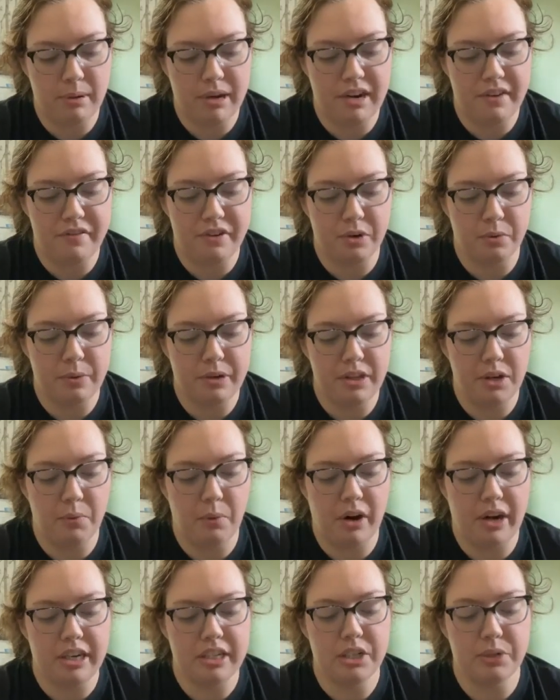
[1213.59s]
but if you're really
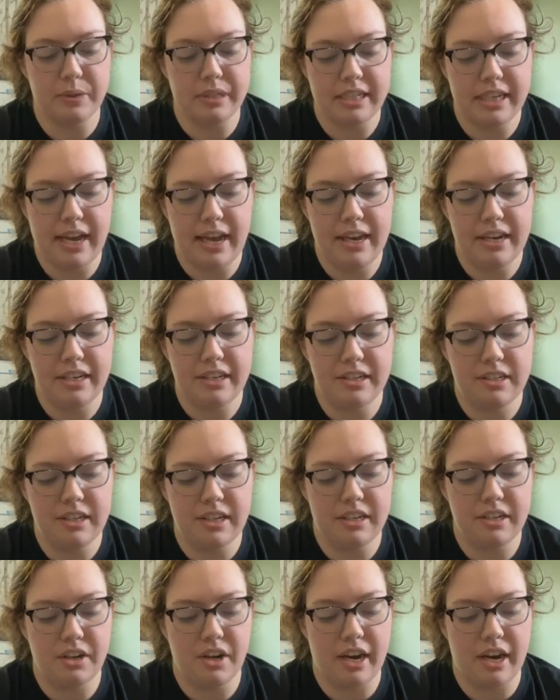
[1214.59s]
wanting to attend,